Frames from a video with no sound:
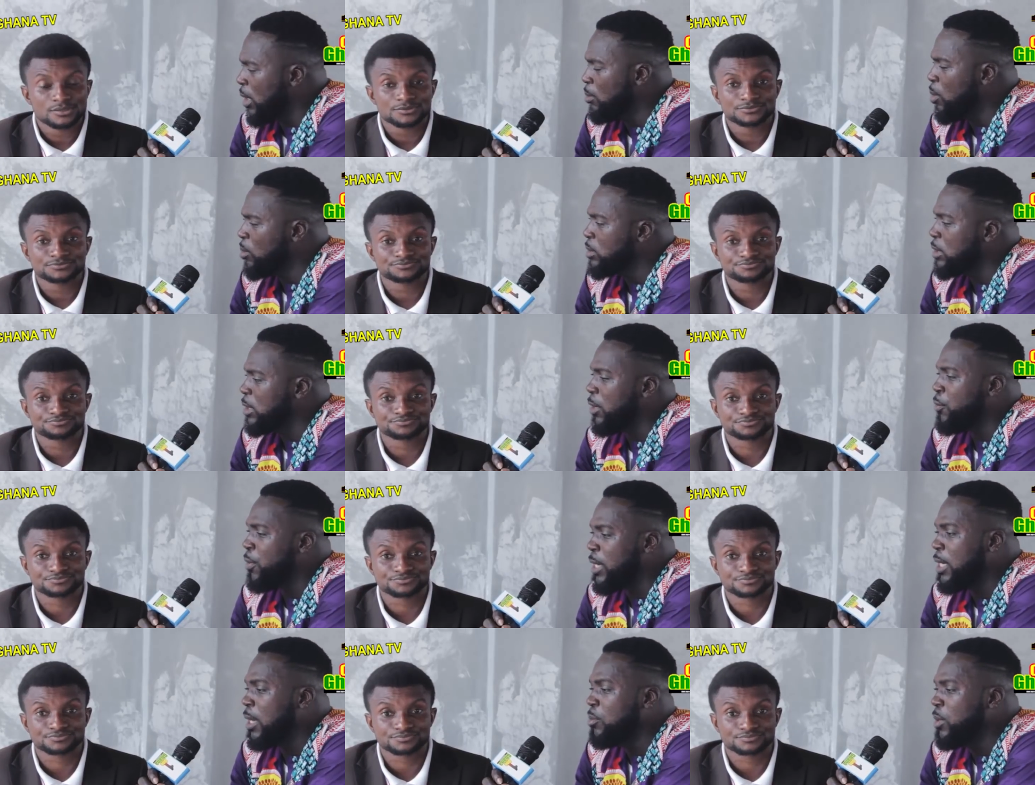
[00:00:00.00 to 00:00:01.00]
Speaker 1: Nemo see a
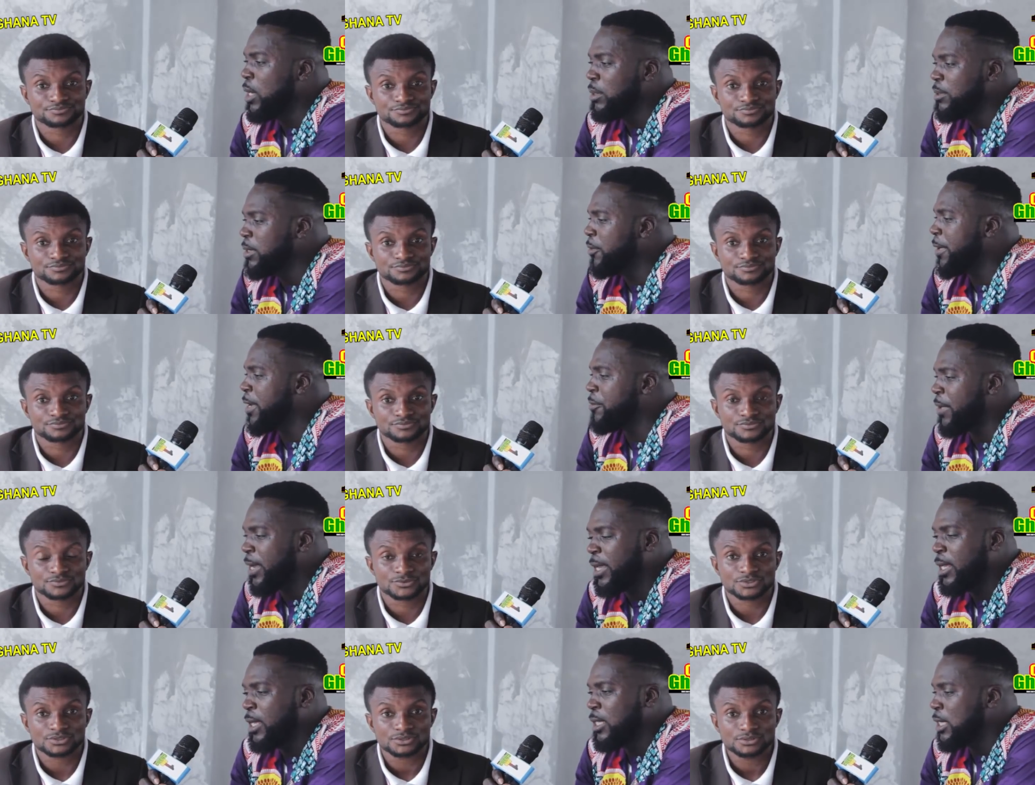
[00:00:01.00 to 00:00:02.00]
friend, and we know her,
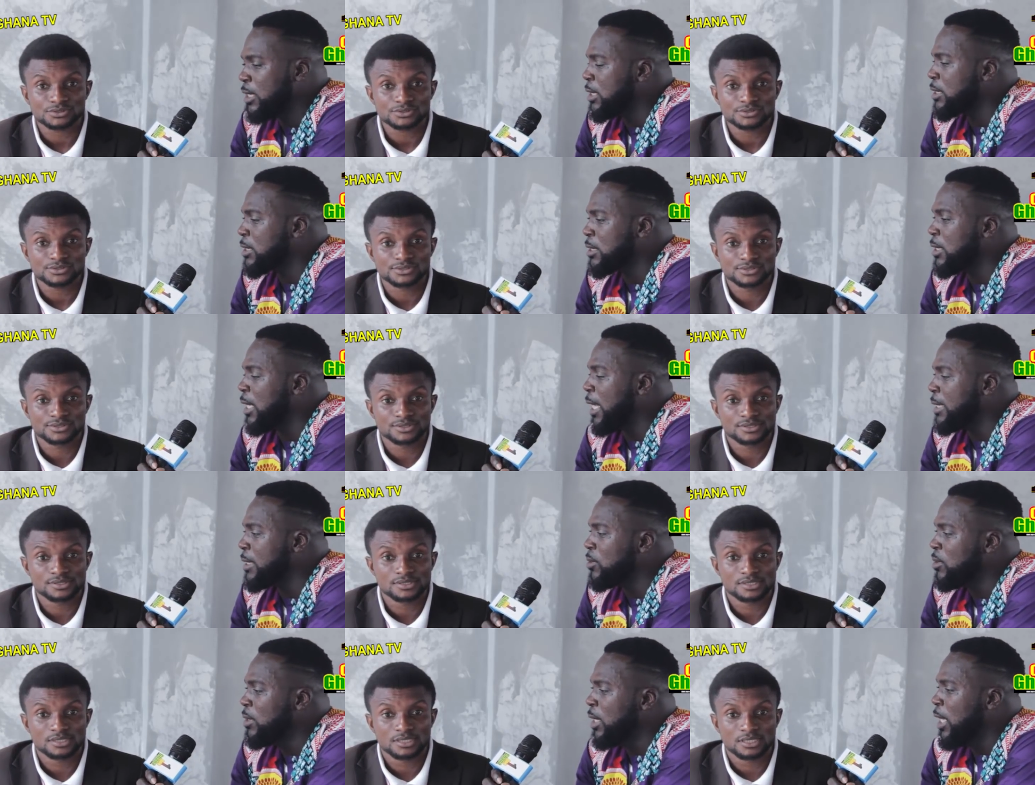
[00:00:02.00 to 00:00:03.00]
Nasa still
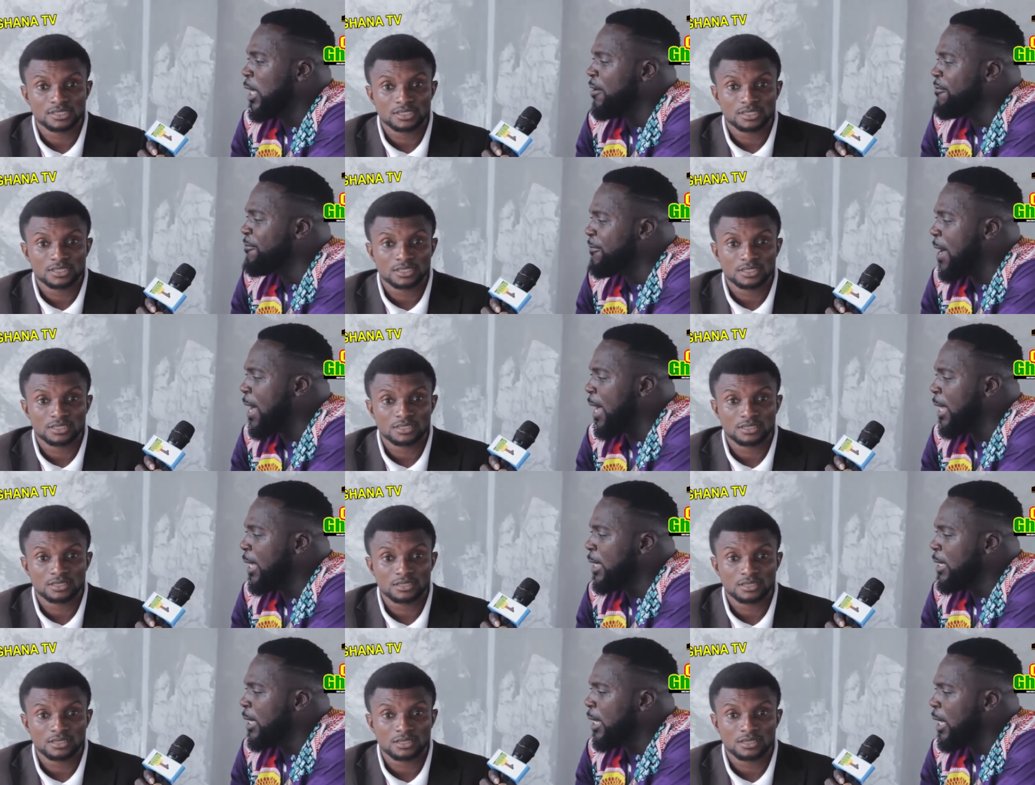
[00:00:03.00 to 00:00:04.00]
Adeno, and far.
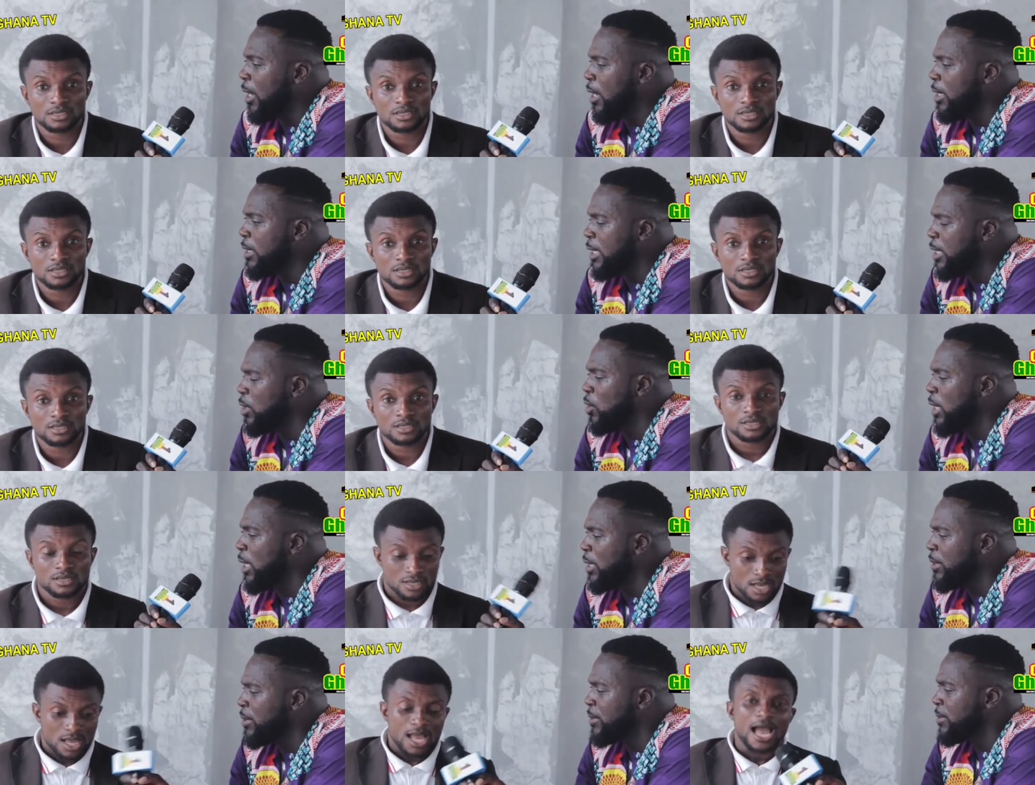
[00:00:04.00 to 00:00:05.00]
Speaker 2: Yen your
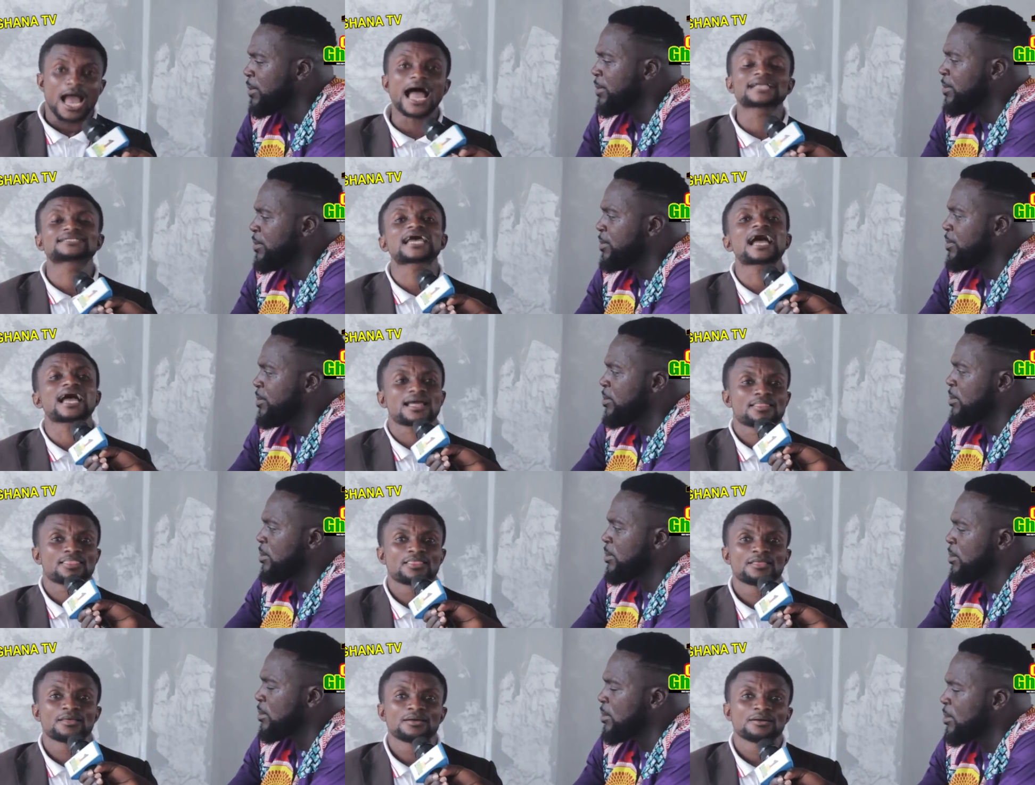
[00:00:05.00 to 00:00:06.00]
day. Aja,
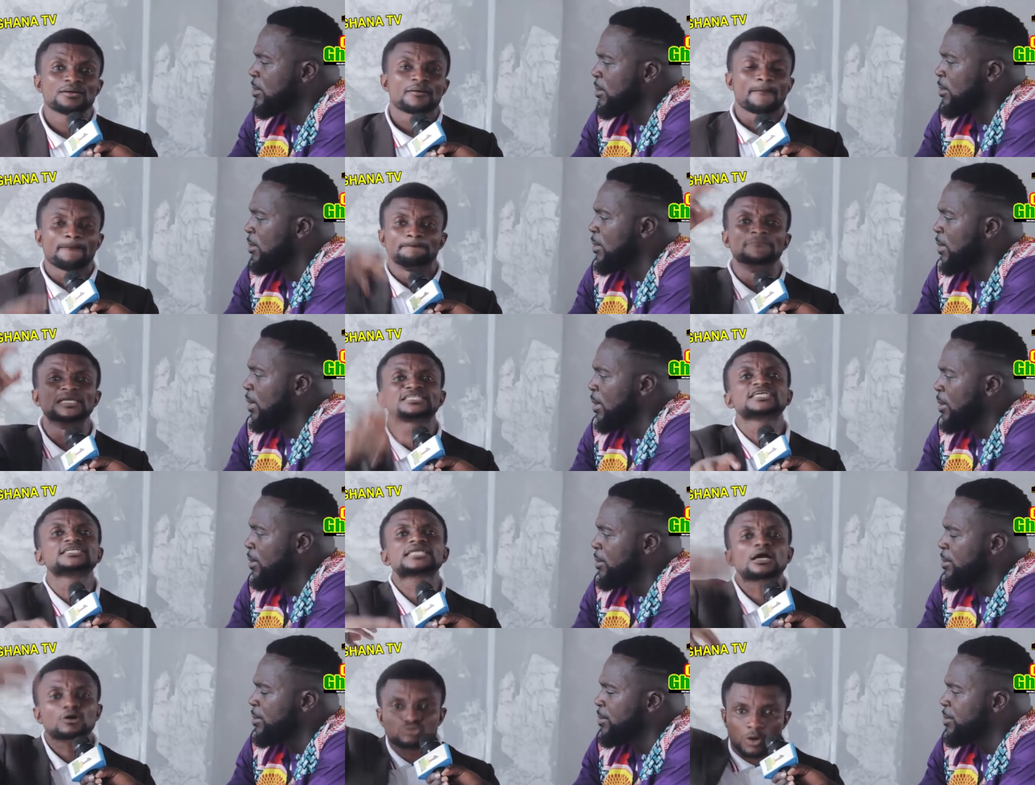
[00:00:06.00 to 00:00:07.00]

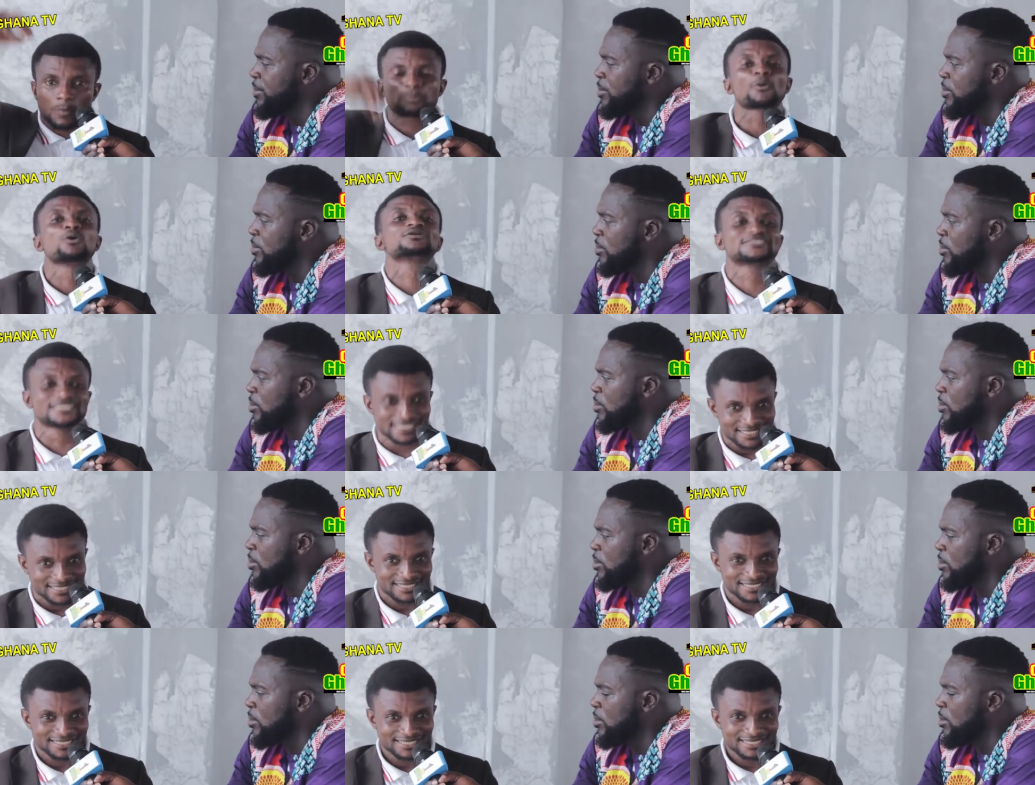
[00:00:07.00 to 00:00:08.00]
Mijin young coupon
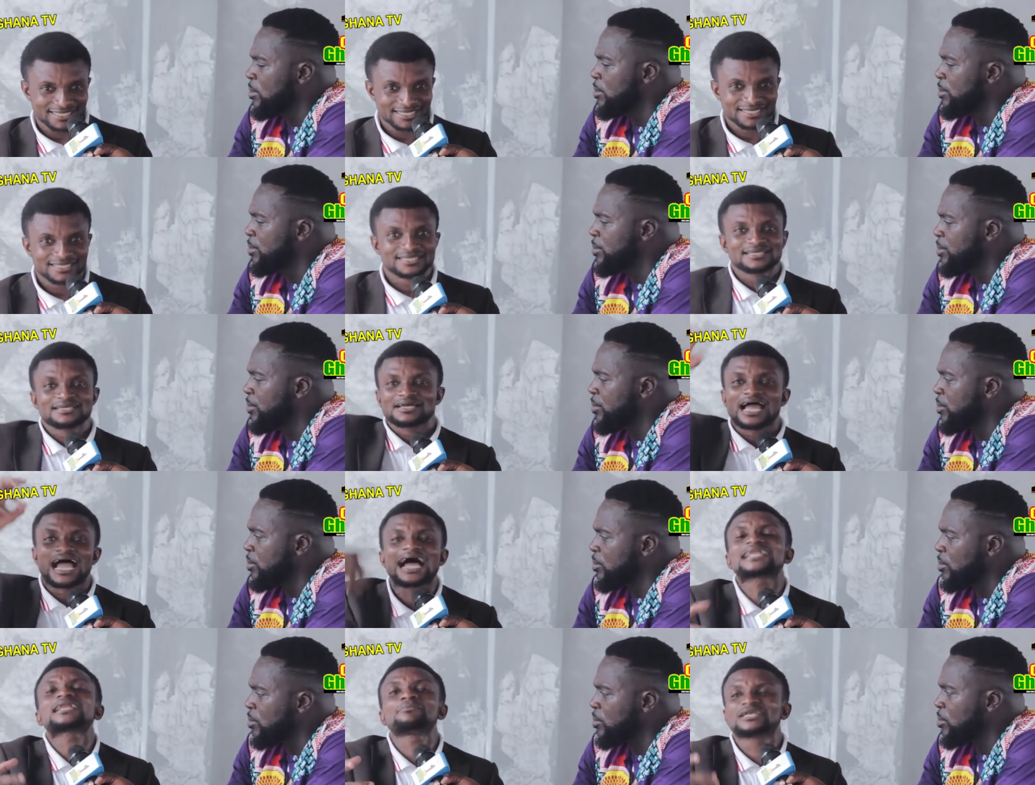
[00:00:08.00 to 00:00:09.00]
di,
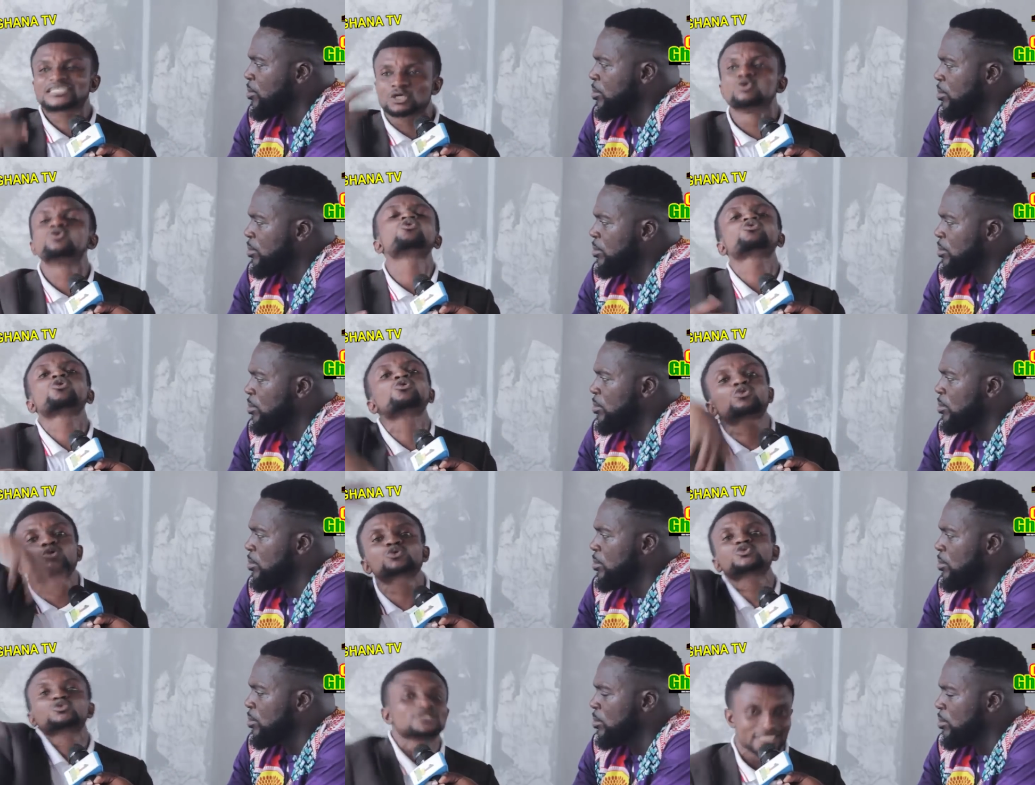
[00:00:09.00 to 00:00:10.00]
and a Mijun
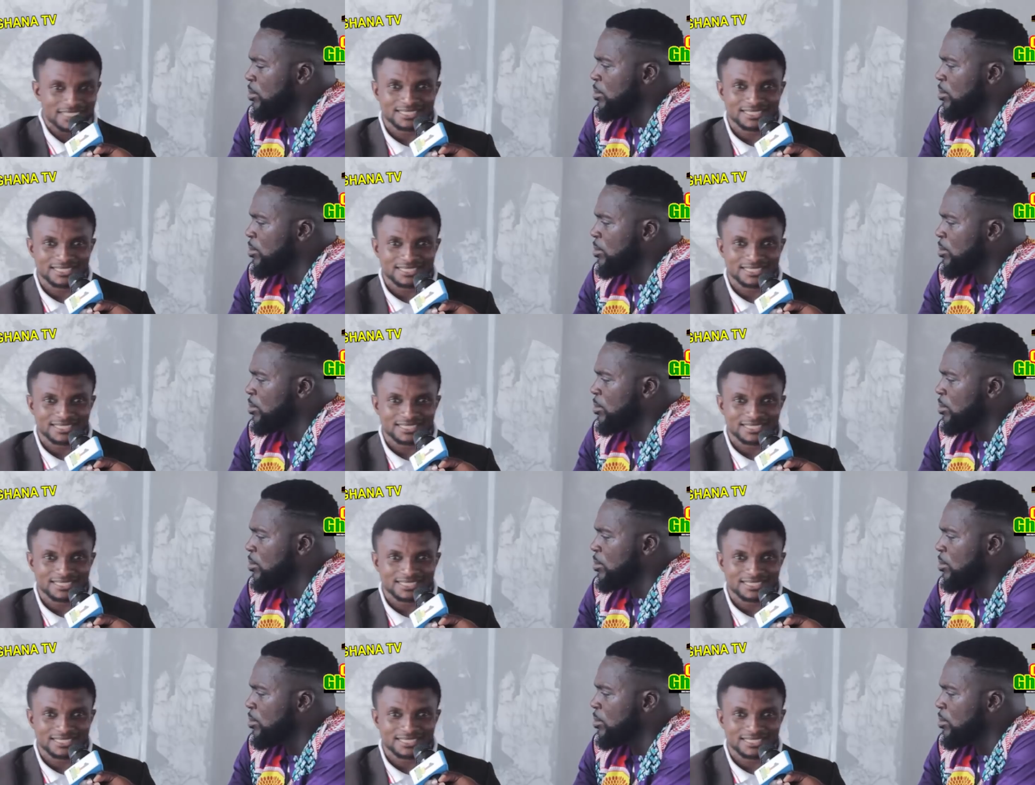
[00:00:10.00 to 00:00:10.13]
conclusu di,